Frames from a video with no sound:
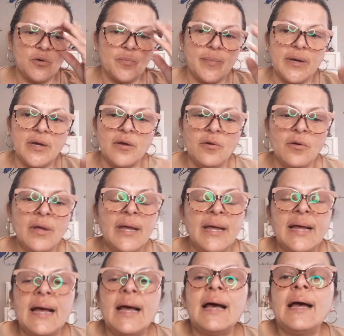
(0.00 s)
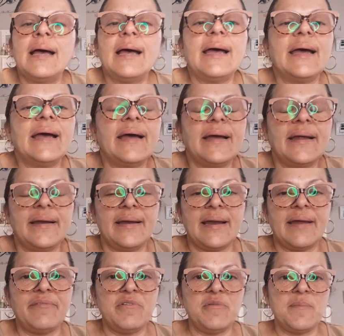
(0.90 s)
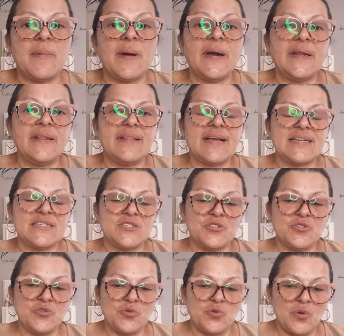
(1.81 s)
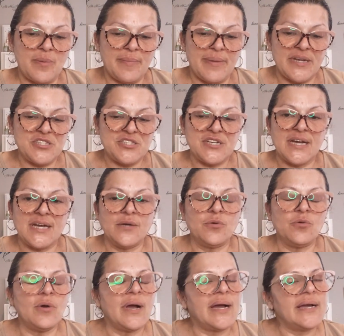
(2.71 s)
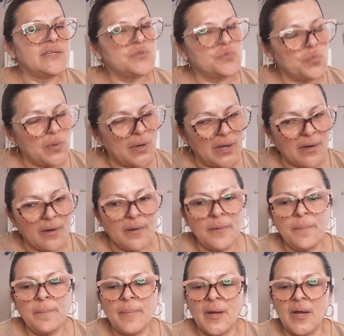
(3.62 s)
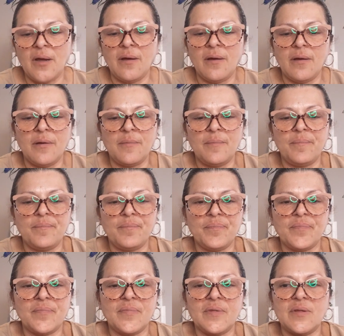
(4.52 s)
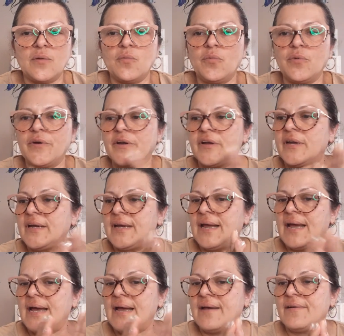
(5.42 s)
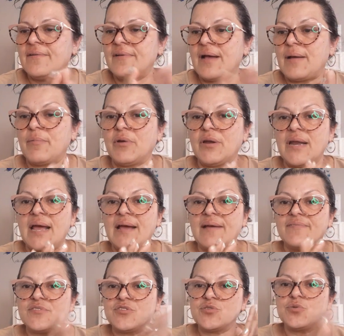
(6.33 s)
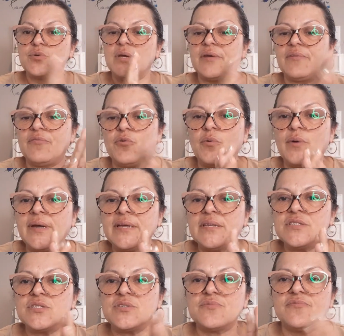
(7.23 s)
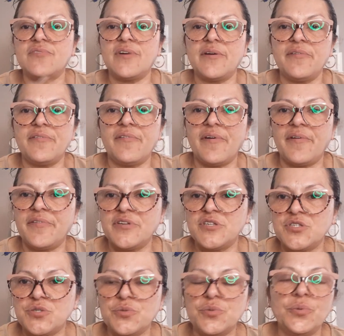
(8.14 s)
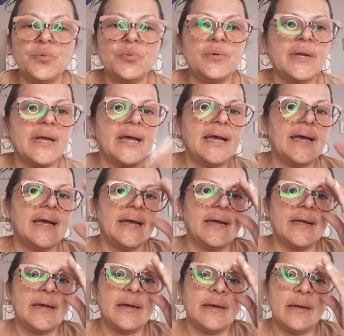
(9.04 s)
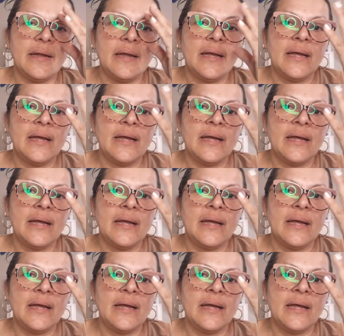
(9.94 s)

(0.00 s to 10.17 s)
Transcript: bell. And everybody that's new in my channel, guys, welcome. I'm gonna have 2 giveaways very, very soon, and